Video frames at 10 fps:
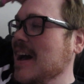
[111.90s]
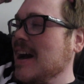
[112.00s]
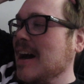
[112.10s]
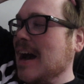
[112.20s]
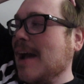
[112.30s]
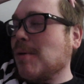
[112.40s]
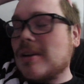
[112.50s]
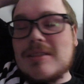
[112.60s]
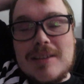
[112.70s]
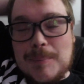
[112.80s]
Uh, I
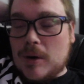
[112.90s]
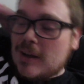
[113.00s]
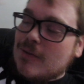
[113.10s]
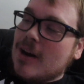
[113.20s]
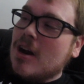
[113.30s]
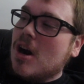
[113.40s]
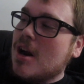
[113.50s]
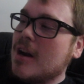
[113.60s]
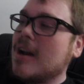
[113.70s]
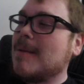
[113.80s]
worked. I'm working very hard
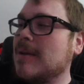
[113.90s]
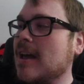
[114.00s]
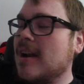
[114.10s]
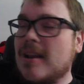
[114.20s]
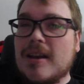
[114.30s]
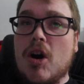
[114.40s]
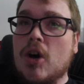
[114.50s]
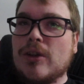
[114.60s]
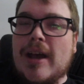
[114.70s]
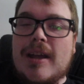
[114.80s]
on it. I've been editing
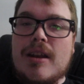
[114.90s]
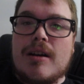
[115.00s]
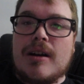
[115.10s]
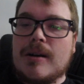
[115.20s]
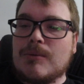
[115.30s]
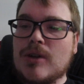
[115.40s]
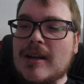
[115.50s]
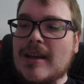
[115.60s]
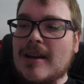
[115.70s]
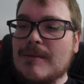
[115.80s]
all night, um, trying
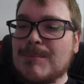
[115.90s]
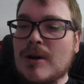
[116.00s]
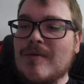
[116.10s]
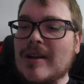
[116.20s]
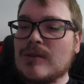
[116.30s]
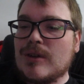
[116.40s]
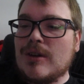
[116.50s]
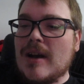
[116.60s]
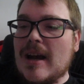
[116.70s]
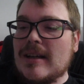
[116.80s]
to get it perfect for
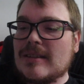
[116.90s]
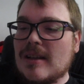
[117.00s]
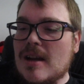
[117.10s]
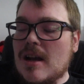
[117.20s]
you guys.